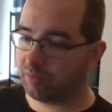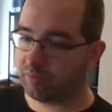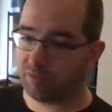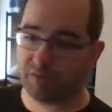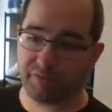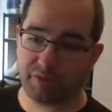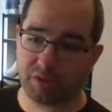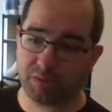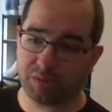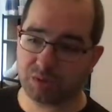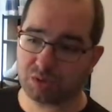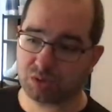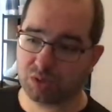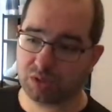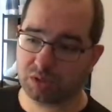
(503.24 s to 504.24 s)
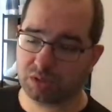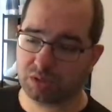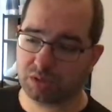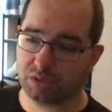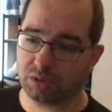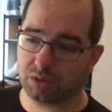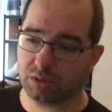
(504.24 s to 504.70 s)
Fun thing about structs,
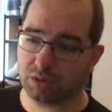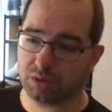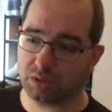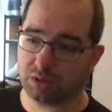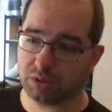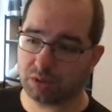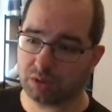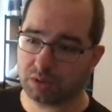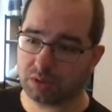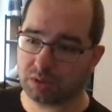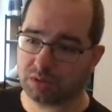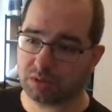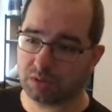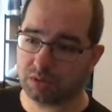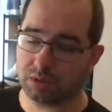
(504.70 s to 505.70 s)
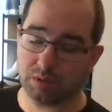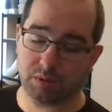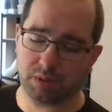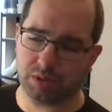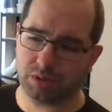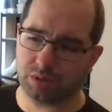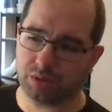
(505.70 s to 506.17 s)
you know, uh, this, uh,
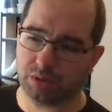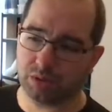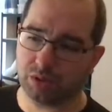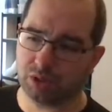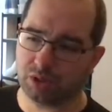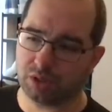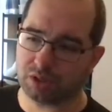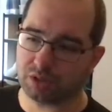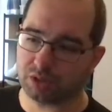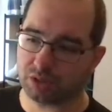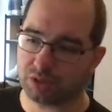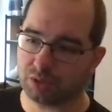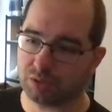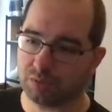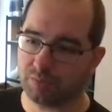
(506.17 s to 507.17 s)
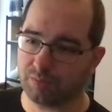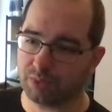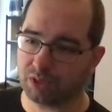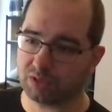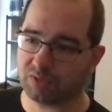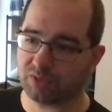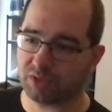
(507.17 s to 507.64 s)
and you know, initialize in general,
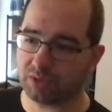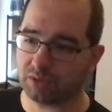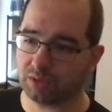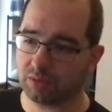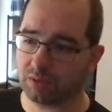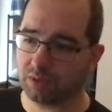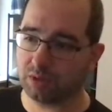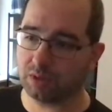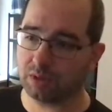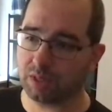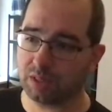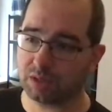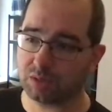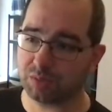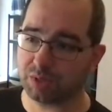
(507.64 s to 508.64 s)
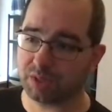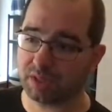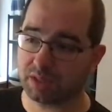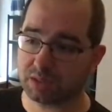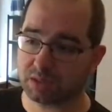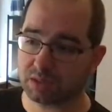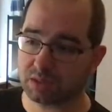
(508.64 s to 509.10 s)
this thing uh, has to be a
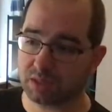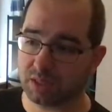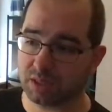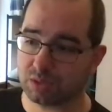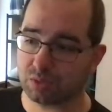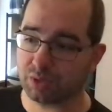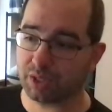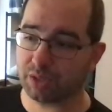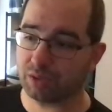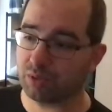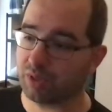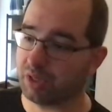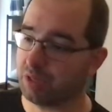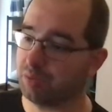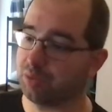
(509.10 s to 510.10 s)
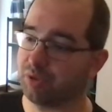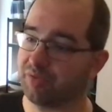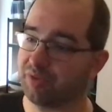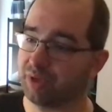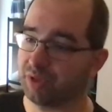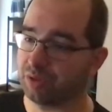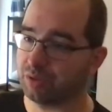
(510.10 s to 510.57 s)
task state, so we can already
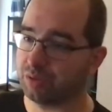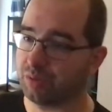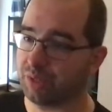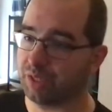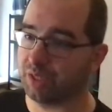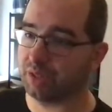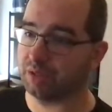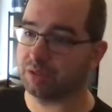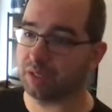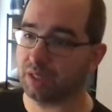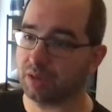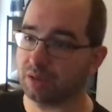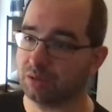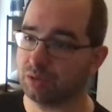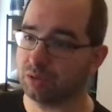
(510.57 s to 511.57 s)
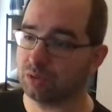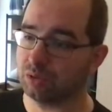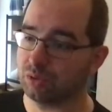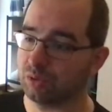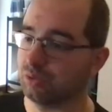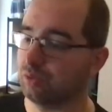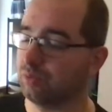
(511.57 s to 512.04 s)
abbreviate it to be either done or to
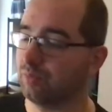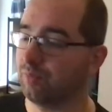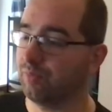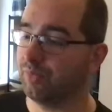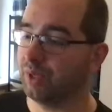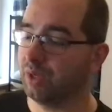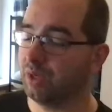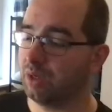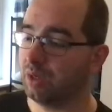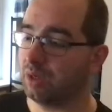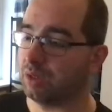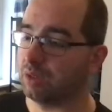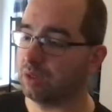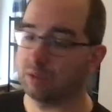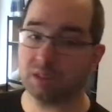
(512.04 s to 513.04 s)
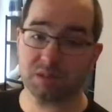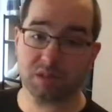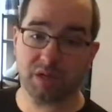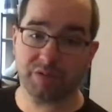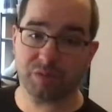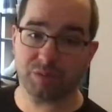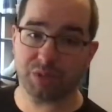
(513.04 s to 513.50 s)
do. Uh, doesn't
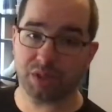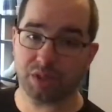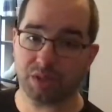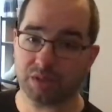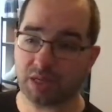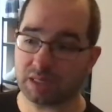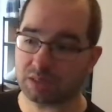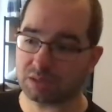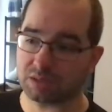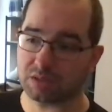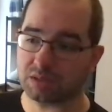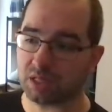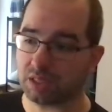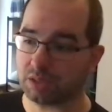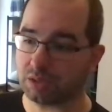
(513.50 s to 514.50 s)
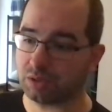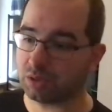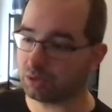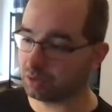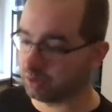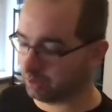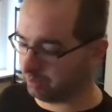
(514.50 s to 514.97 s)
have to be task state dot
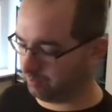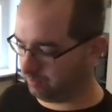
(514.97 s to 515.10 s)
done.